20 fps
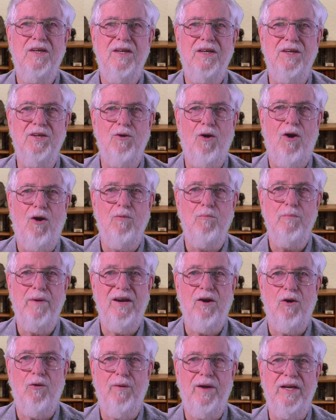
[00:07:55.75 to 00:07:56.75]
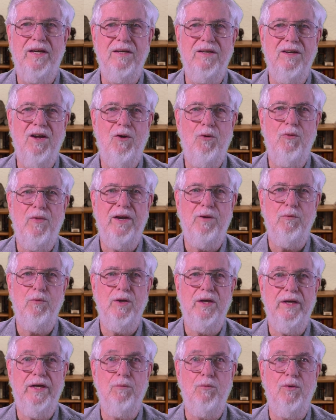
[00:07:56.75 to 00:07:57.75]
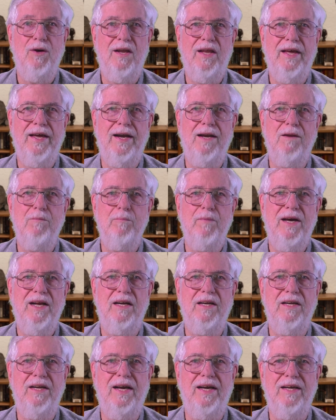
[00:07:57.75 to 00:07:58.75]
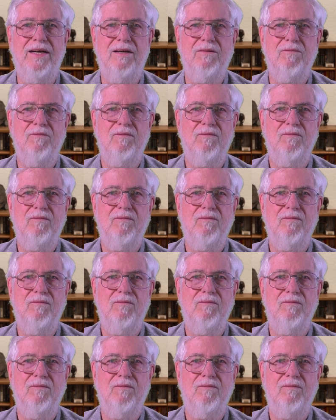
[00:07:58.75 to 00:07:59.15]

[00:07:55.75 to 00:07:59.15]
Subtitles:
you may already know that it will edit metadata.